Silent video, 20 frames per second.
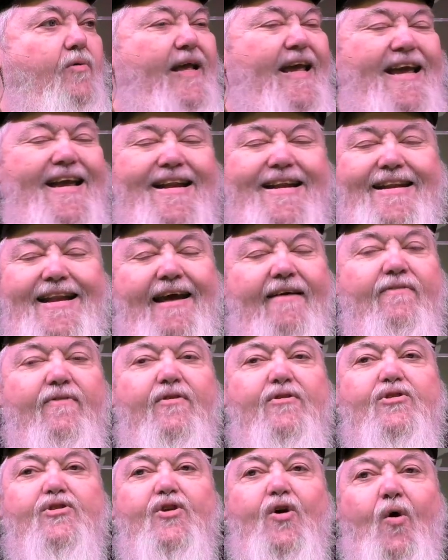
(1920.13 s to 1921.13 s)
He never
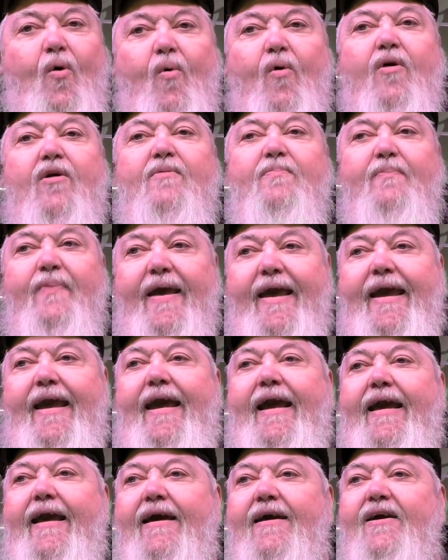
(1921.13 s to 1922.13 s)
scored
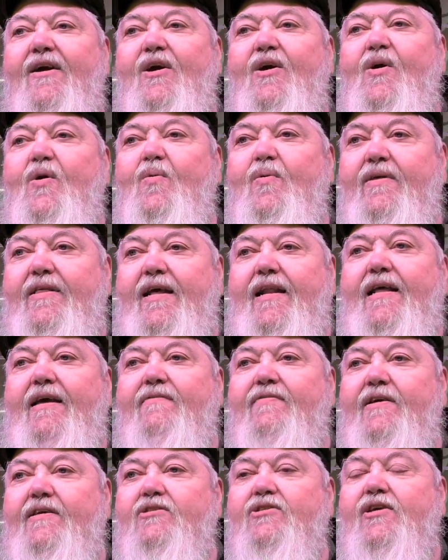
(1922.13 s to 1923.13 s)
big with any of
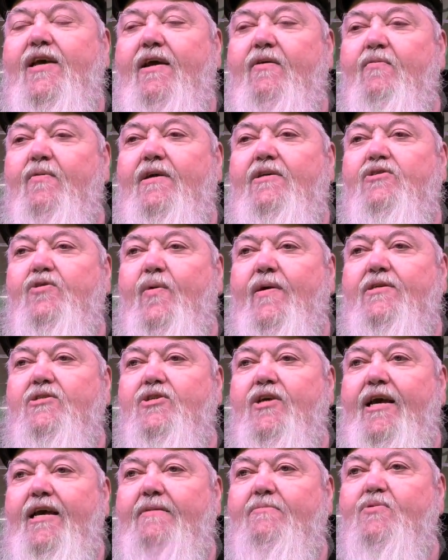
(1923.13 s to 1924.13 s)
his get rich quick
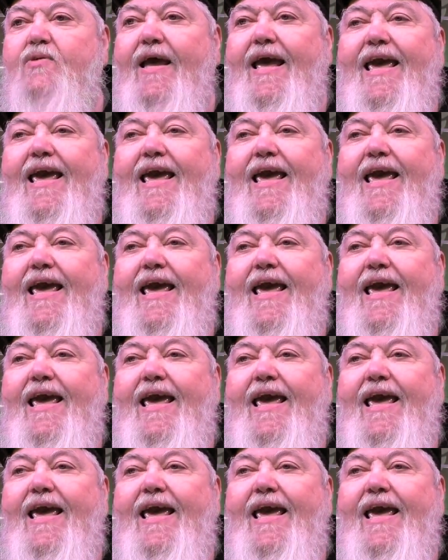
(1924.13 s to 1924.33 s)
schemes.